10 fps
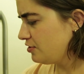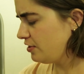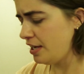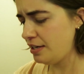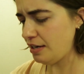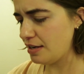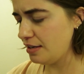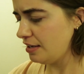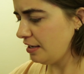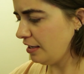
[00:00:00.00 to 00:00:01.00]
So then
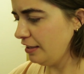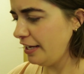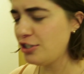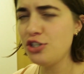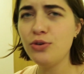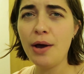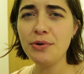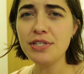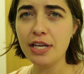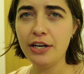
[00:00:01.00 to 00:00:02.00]
like 2
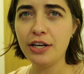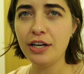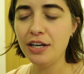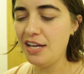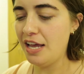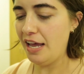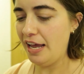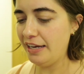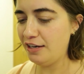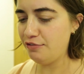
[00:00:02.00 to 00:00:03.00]
hours later,
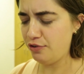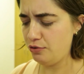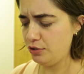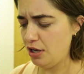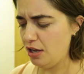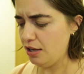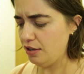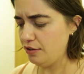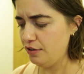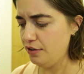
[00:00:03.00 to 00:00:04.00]
I get a phone call
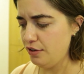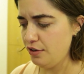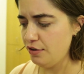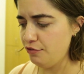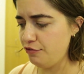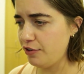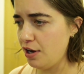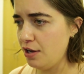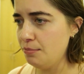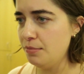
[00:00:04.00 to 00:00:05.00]

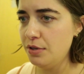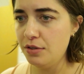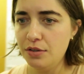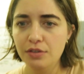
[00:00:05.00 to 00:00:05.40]
from,